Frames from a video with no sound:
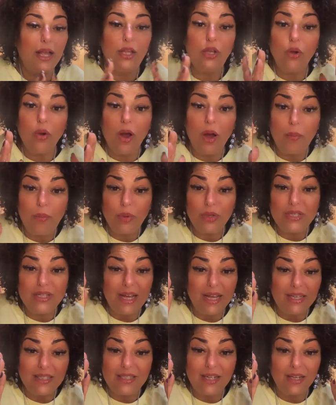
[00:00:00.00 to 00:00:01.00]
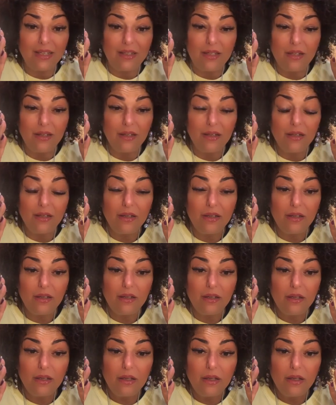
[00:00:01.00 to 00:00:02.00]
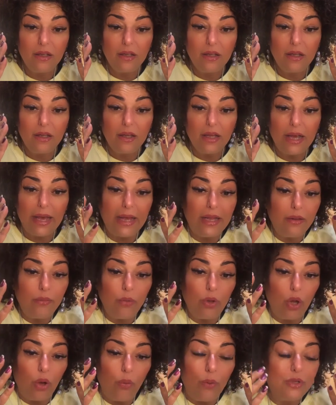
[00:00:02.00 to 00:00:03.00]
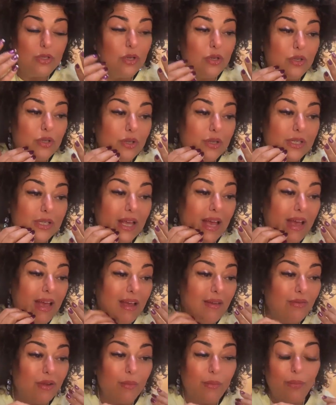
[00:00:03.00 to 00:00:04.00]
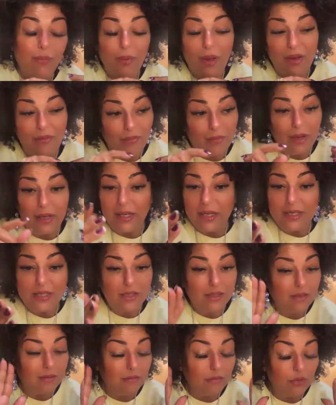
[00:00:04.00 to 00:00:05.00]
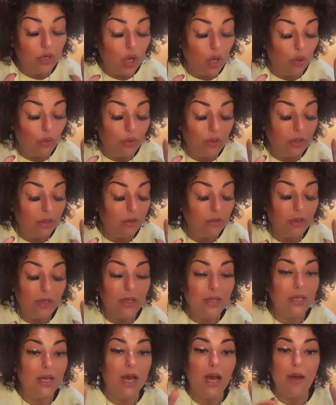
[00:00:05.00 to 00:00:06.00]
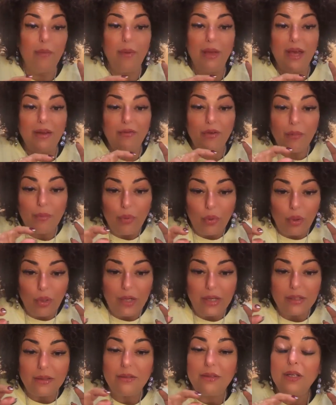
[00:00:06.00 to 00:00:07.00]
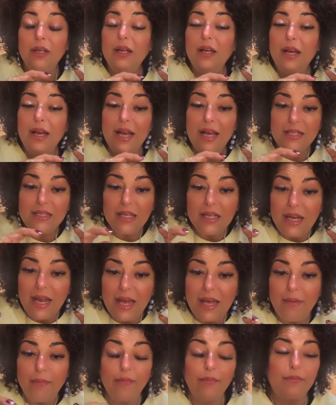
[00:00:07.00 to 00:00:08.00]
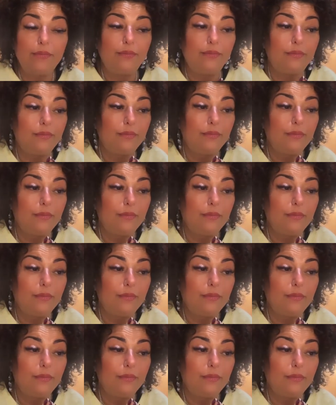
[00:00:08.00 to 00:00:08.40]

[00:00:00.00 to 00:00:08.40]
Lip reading: And you are protected. And we always used to say, and it's known in the army, every bullet has a name.